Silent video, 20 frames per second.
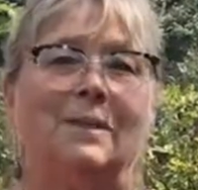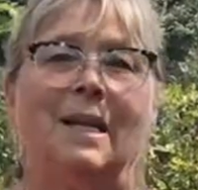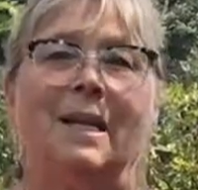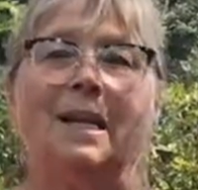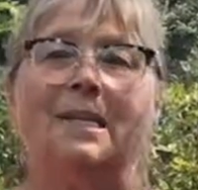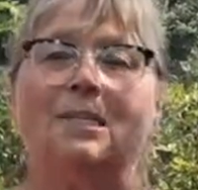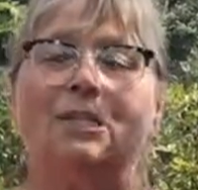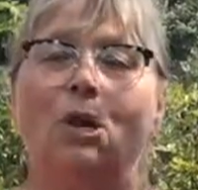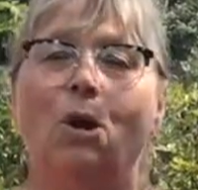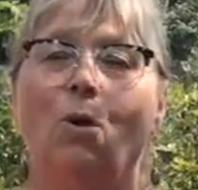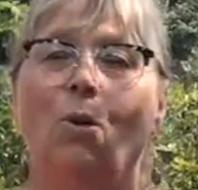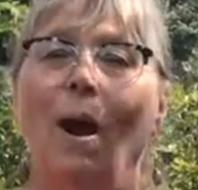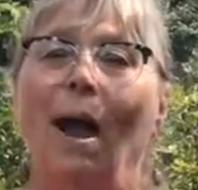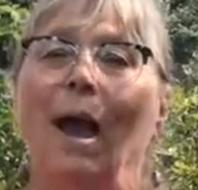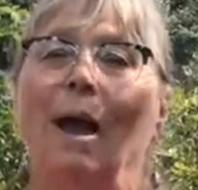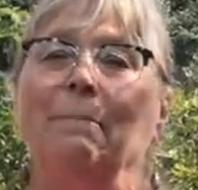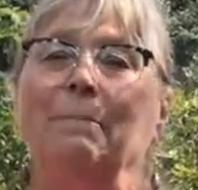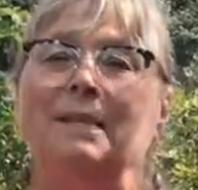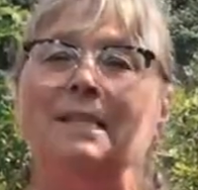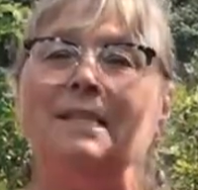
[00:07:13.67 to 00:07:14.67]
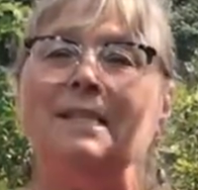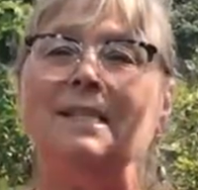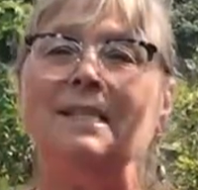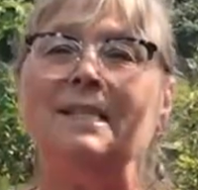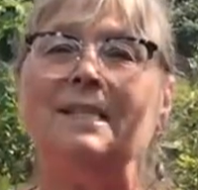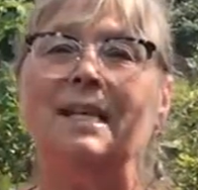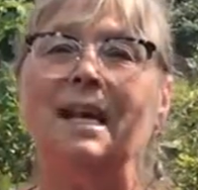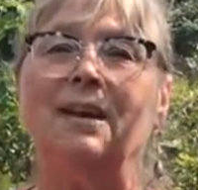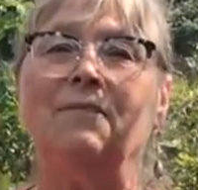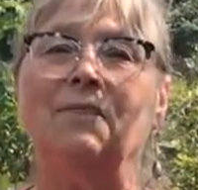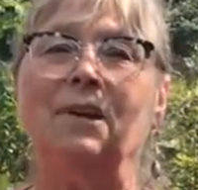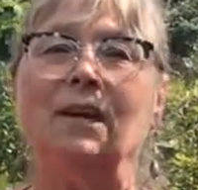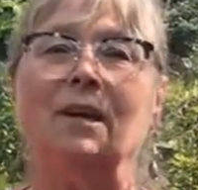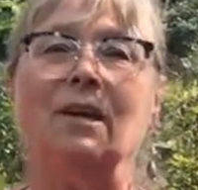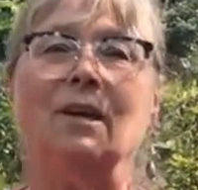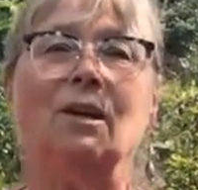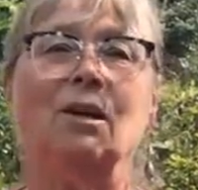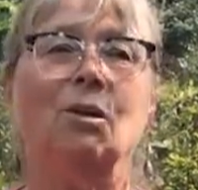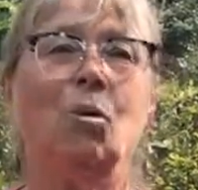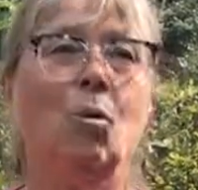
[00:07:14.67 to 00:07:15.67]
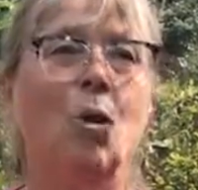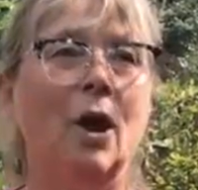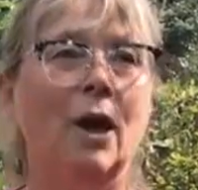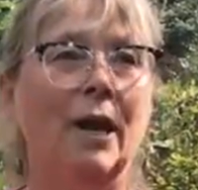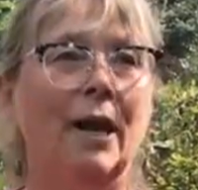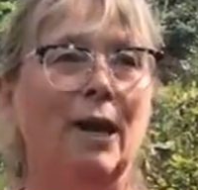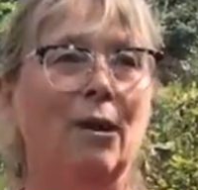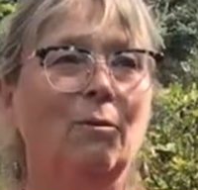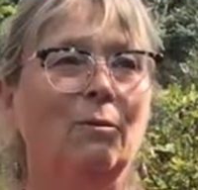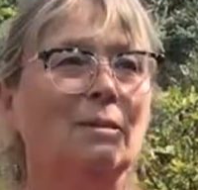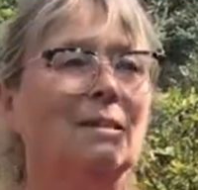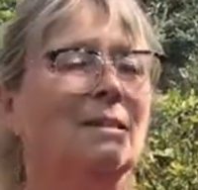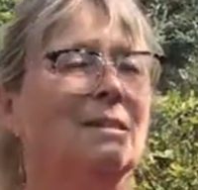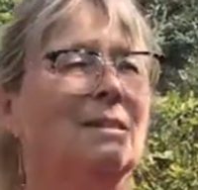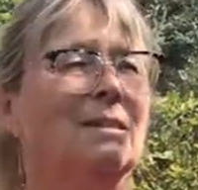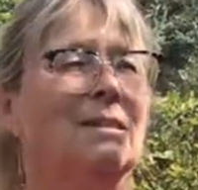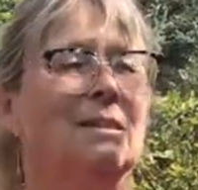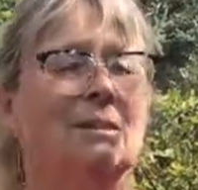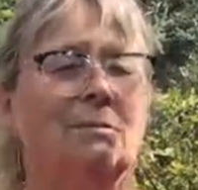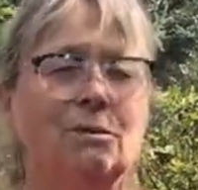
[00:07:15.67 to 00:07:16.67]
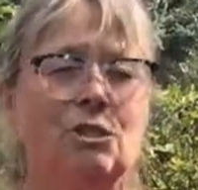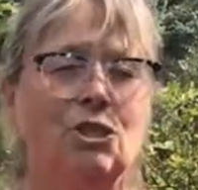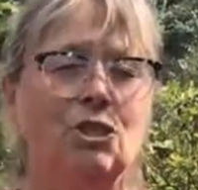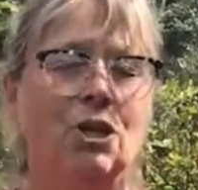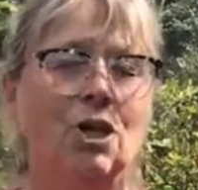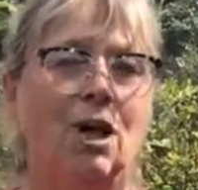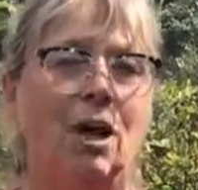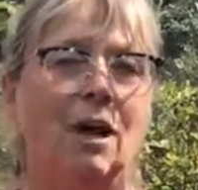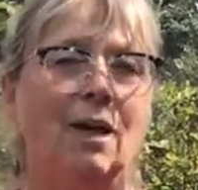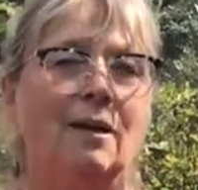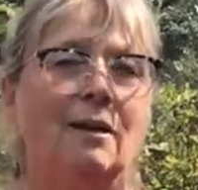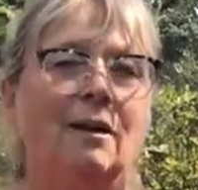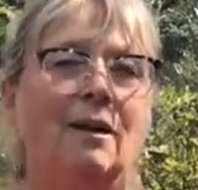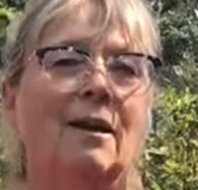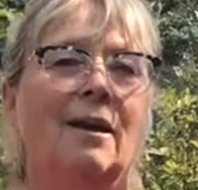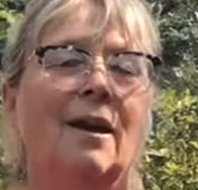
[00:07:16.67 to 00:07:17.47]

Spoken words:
So, happy seed saving. Go on out, see what you got,